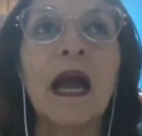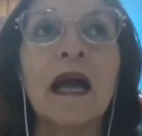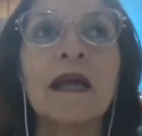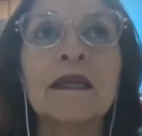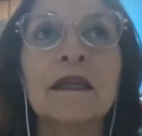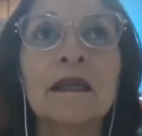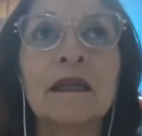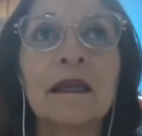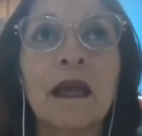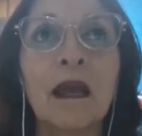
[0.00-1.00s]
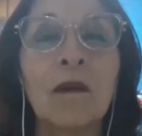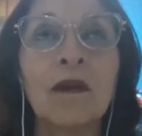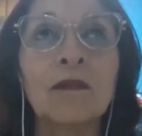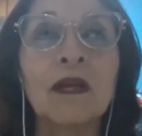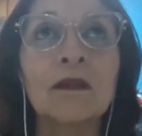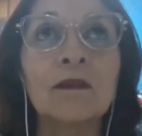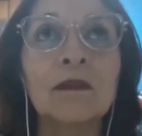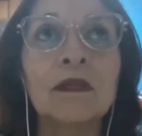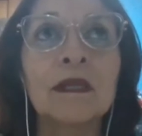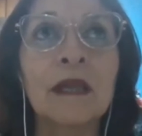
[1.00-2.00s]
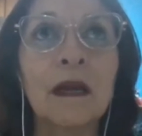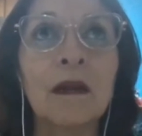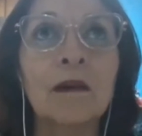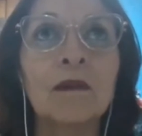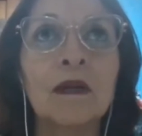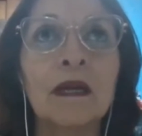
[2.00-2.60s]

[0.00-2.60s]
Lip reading: And what we are doing now,